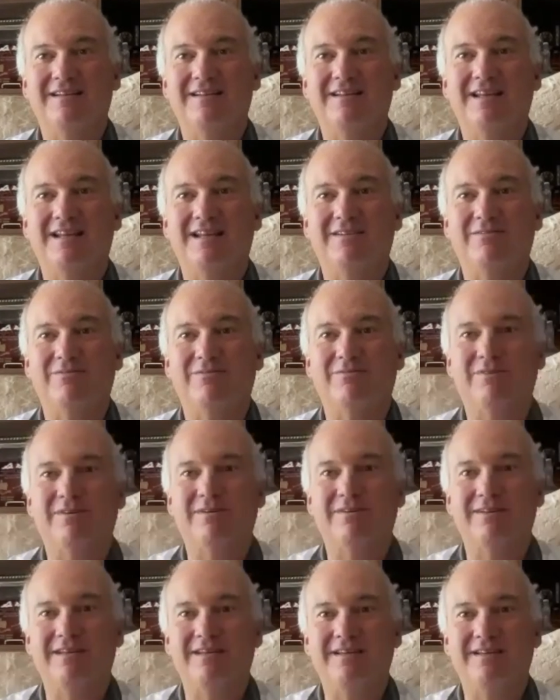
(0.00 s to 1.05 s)
it
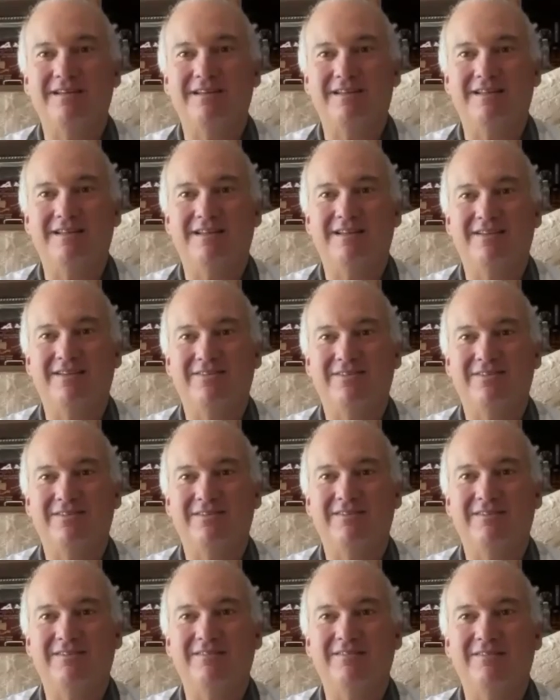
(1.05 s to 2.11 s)
really is,
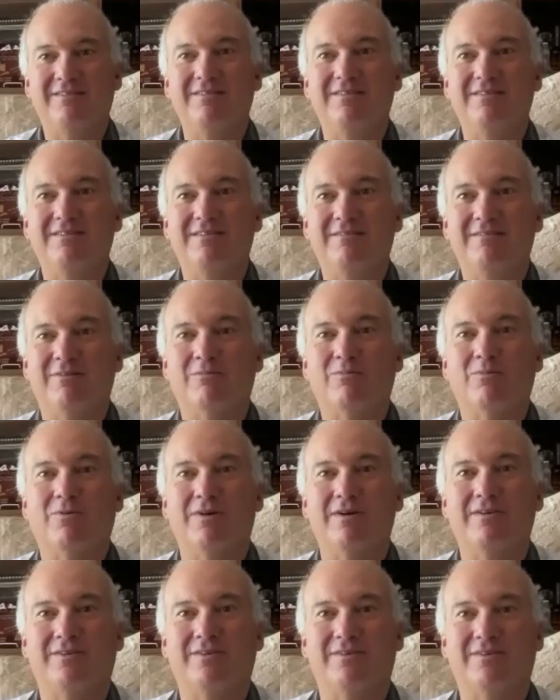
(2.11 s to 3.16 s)
the
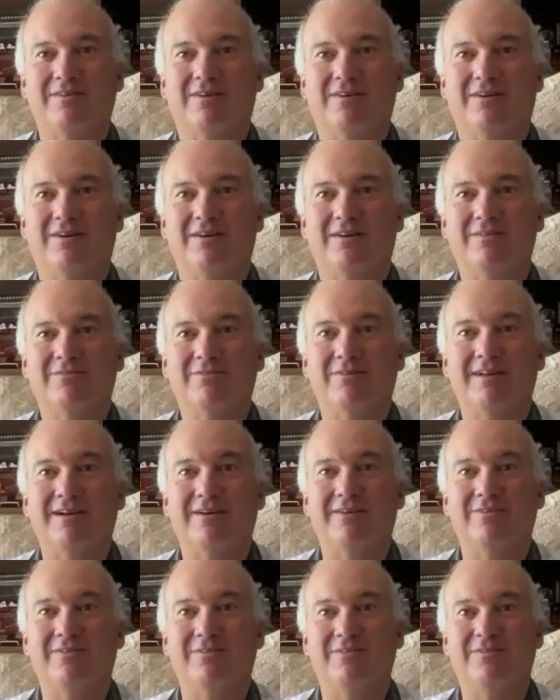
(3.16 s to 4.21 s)
rewards are
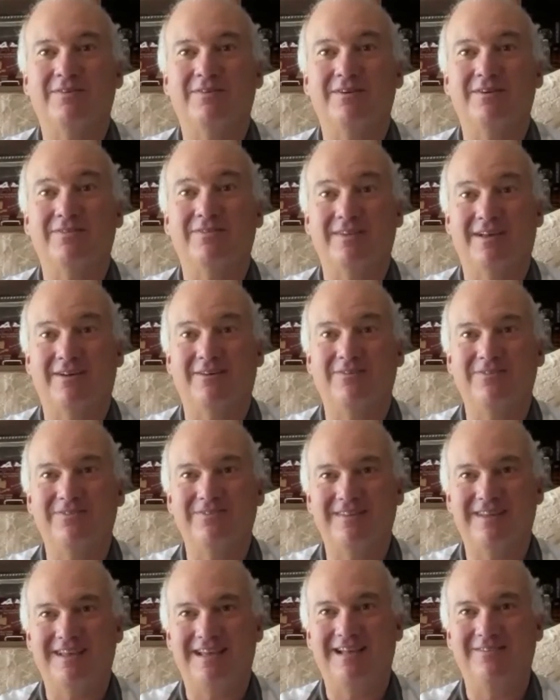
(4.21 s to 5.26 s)
greater for yourself
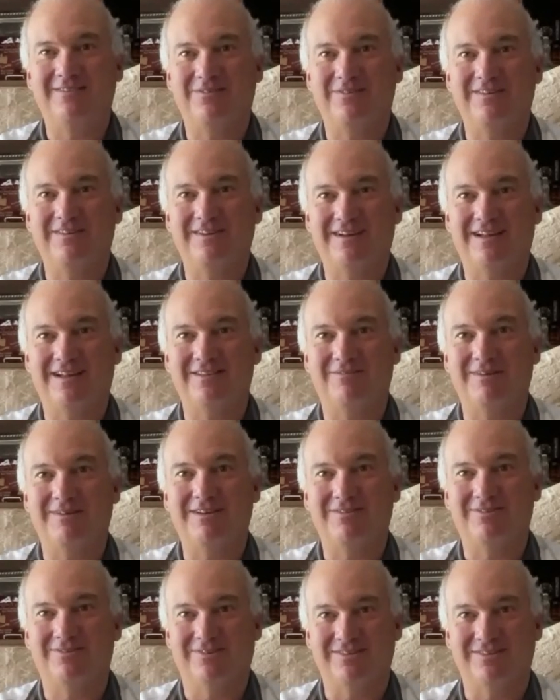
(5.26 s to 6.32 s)
and on the
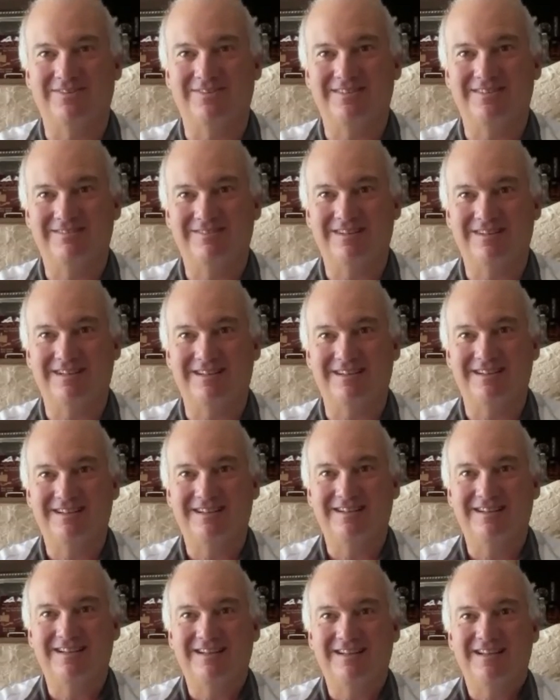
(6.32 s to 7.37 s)
race course with it.
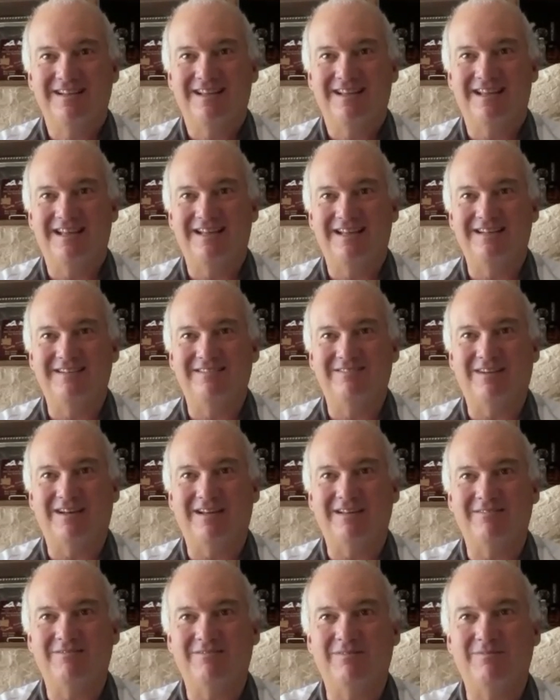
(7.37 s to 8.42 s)
And
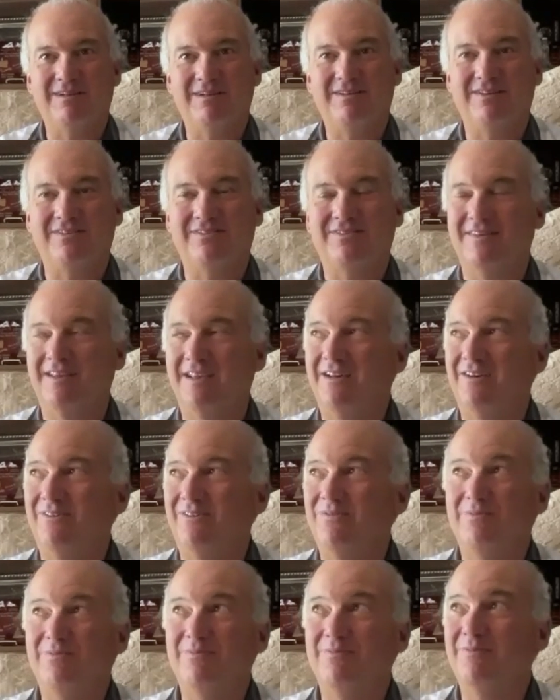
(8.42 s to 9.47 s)
when we just
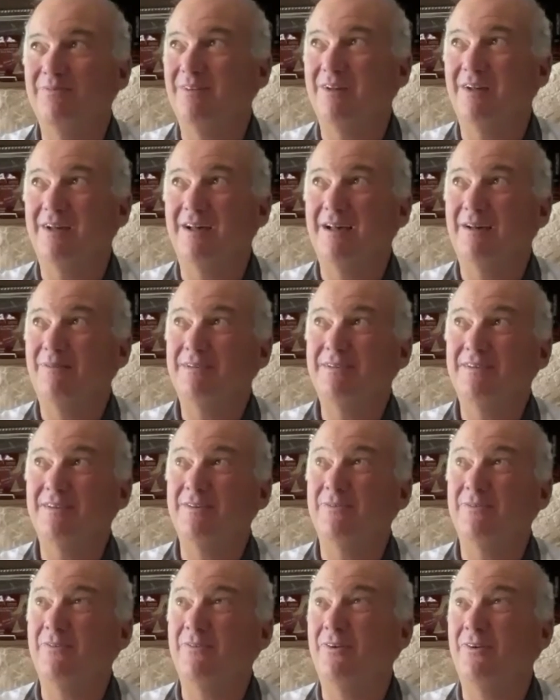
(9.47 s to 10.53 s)
sail, we did
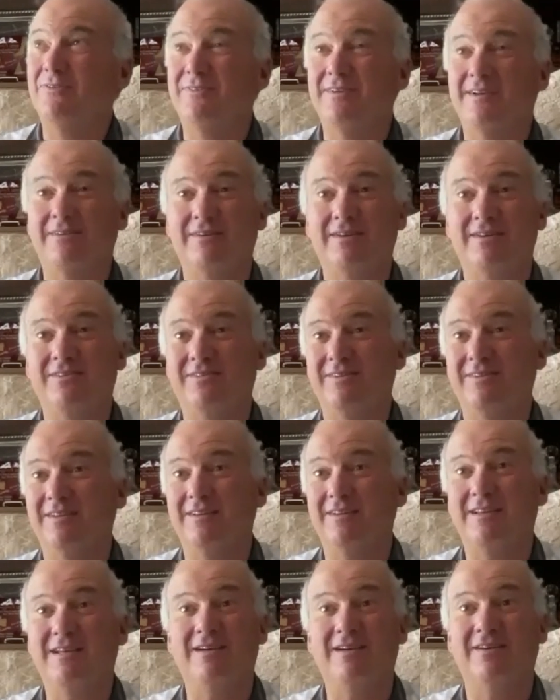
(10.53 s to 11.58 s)
the fall series
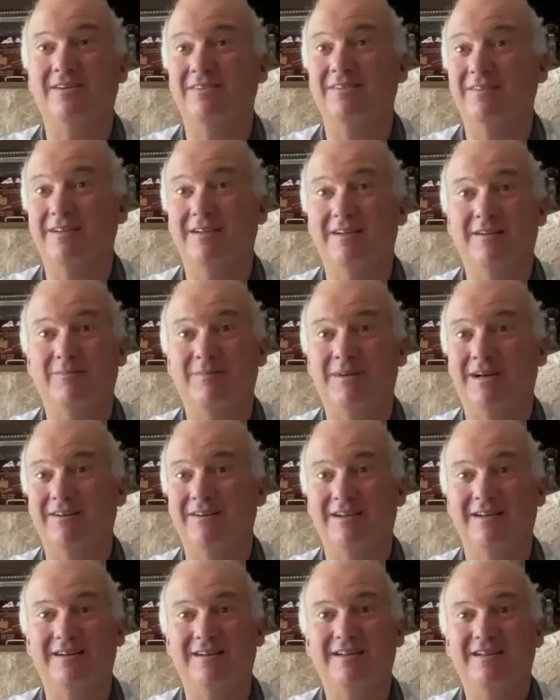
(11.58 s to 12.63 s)
here in
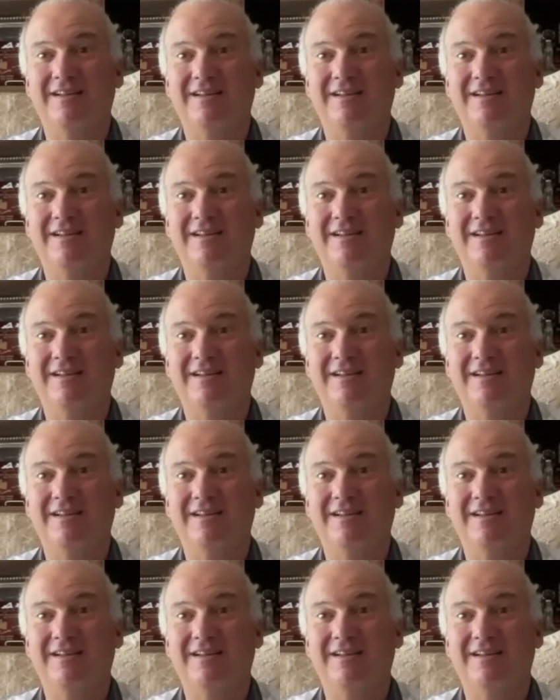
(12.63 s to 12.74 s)
American,